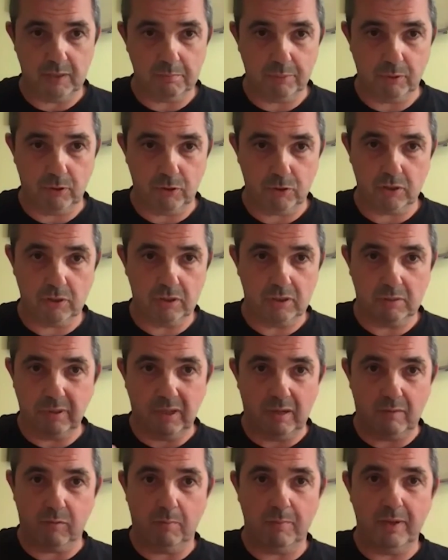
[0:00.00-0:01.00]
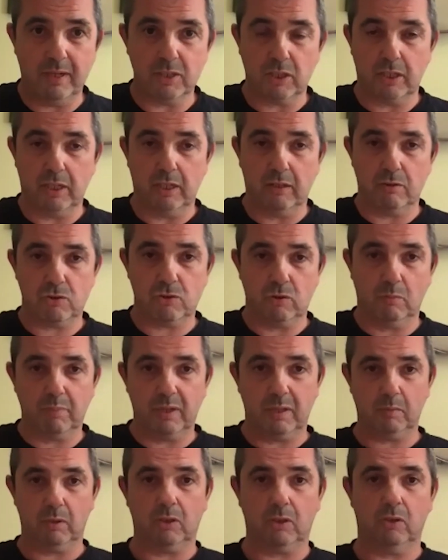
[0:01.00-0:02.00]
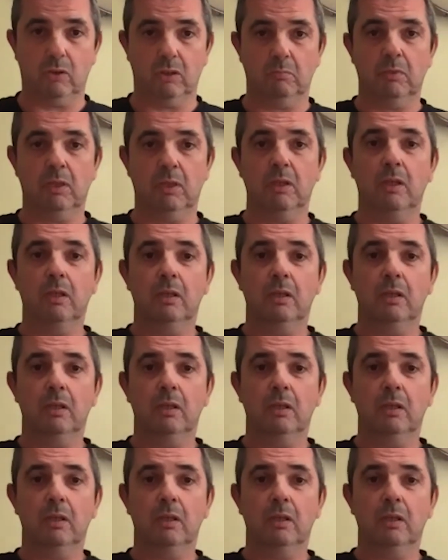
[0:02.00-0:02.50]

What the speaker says: person, the platform engineer, some people call them,